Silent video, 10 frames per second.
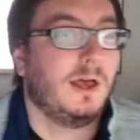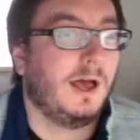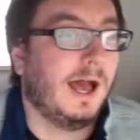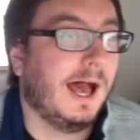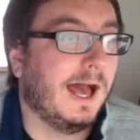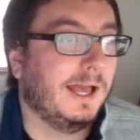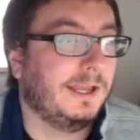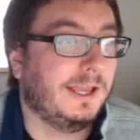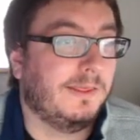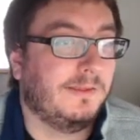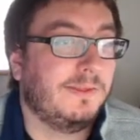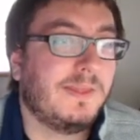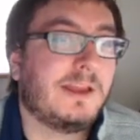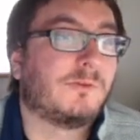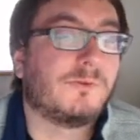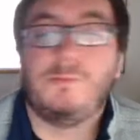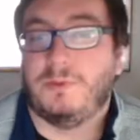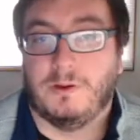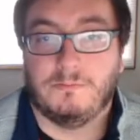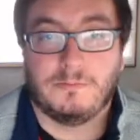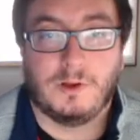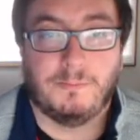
And then they group them